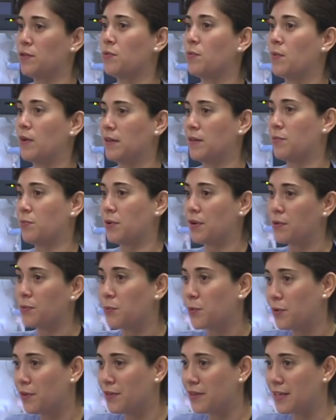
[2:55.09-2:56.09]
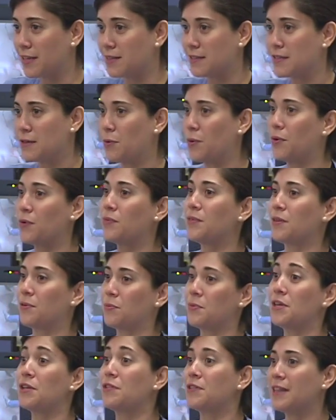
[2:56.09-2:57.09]
to what the real world is, or the
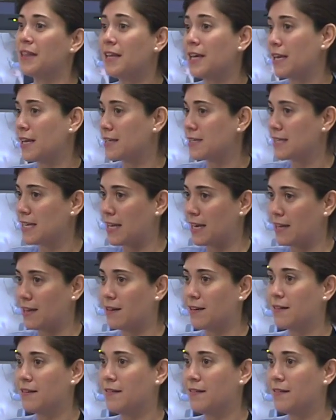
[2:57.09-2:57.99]
real clinic setting.